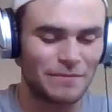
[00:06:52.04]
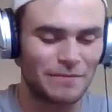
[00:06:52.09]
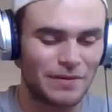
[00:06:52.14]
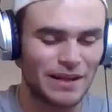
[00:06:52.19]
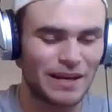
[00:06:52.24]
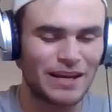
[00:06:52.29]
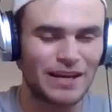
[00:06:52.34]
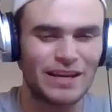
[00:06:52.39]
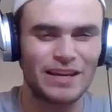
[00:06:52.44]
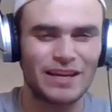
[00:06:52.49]

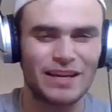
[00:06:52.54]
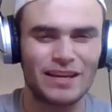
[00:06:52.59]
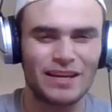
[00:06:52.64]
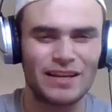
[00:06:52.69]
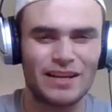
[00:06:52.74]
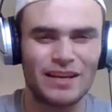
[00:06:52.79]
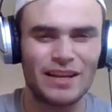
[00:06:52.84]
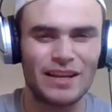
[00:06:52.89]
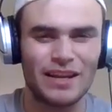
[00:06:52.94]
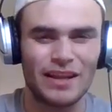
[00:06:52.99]
play
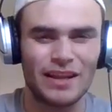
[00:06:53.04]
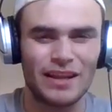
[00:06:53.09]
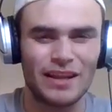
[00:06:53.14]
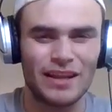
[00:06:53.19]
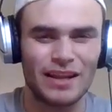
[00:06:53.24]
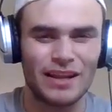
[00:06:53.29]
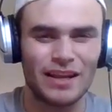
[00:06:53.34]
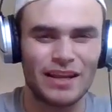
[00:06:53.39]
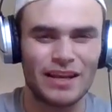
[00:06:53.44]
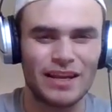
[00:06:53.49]

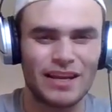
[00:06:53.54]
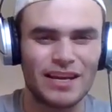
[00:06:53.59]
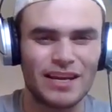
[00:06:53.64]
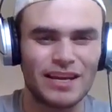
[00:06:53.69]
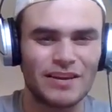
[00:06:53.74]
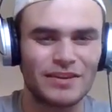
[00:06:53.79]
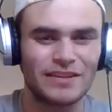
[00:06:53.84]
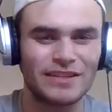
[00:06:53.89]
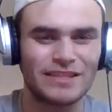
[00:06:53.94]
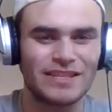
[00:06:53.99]

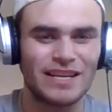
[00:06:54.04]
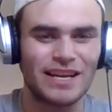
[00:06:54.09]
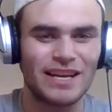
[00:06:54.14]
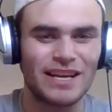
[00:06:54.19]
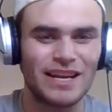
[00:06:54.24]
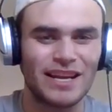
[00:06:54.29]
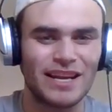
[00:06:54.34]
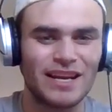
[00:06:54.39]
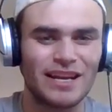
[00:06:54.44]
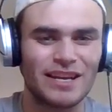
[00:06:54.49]
league on
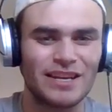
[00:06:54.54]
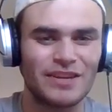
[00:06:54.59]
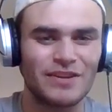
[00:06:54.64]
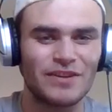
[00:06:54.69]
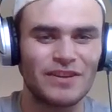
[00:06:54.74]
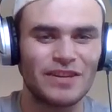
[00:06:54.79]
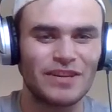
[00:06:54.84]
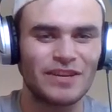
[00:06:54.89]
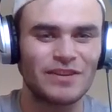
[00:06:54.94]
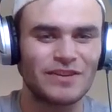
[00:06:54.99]
Saturday and
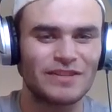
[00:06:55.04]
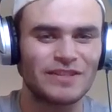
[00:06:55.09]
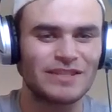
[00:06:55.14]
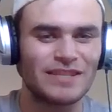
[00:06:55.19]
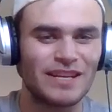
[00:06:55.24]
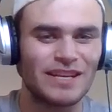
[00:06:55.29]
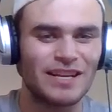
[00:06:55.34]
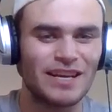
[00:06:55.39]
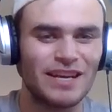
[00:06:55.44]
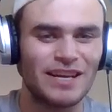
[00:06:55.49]
union on
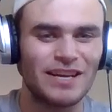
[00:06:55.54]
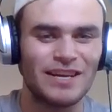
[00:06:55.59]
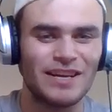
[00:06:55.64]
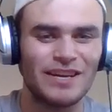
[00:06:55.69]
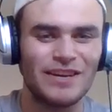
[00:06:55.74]
Sunday,